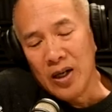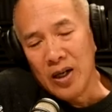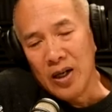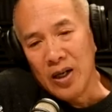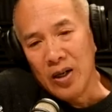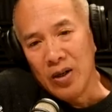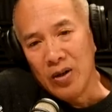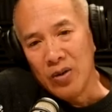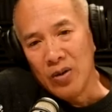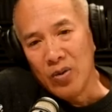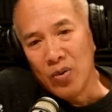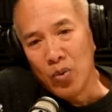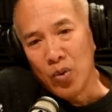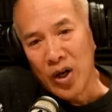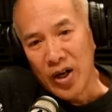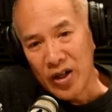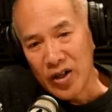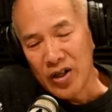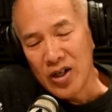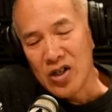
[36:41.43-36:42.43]
in
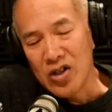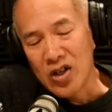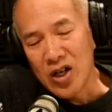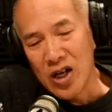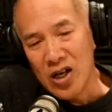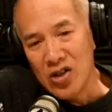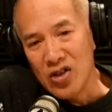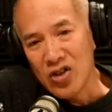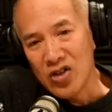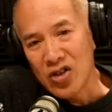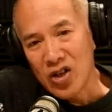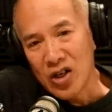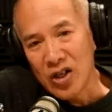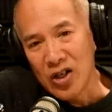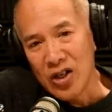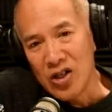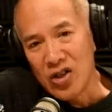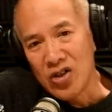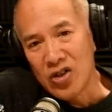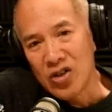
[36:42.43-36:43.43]
one of these cases at
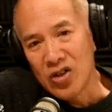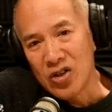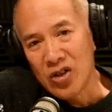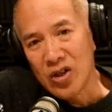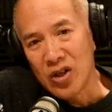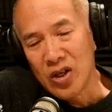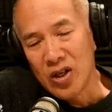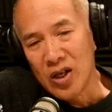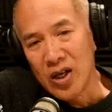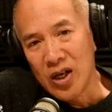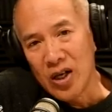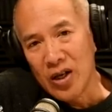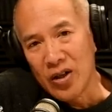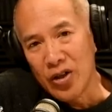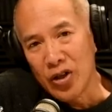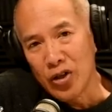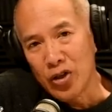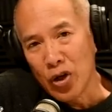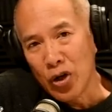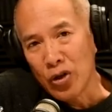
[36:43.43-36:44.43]
least, uh,
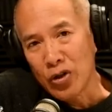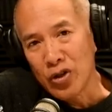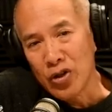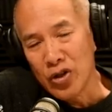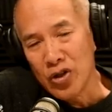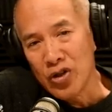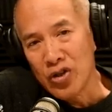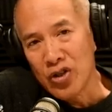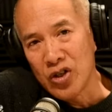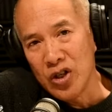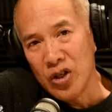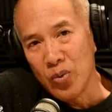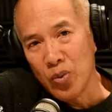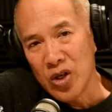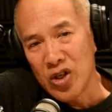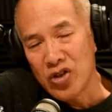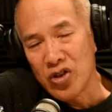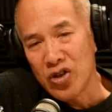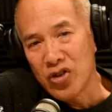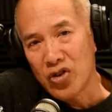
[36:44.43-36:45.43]
the doctors in
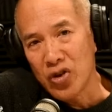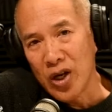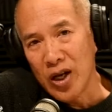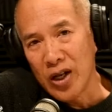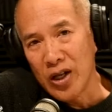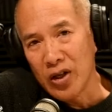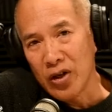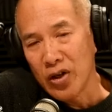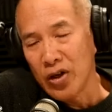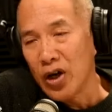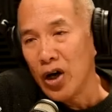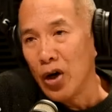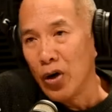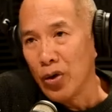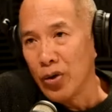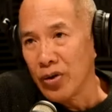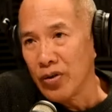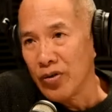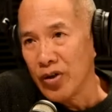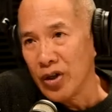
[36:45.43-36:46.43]
Western Australia got
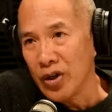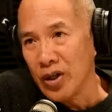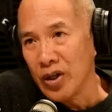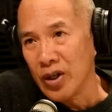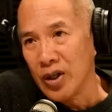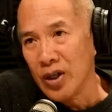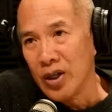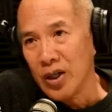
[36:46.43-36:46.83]
hold of the